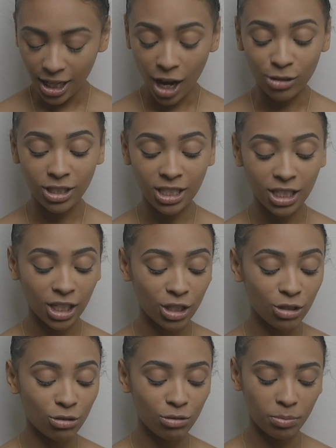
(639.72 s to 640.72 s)
Oh, this is the
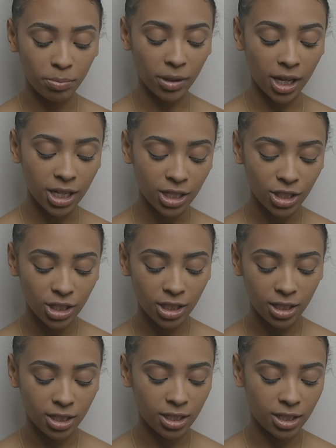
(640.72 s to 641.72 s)
Nude blush.
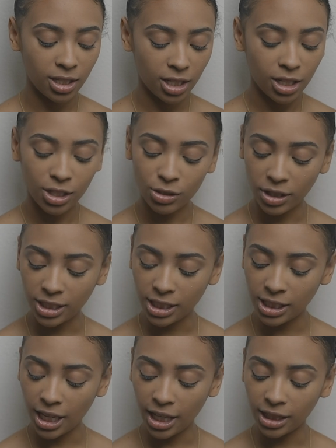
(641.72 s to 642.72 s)
So I
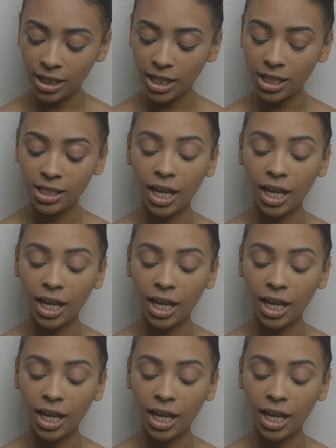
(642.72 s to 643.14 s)
just take this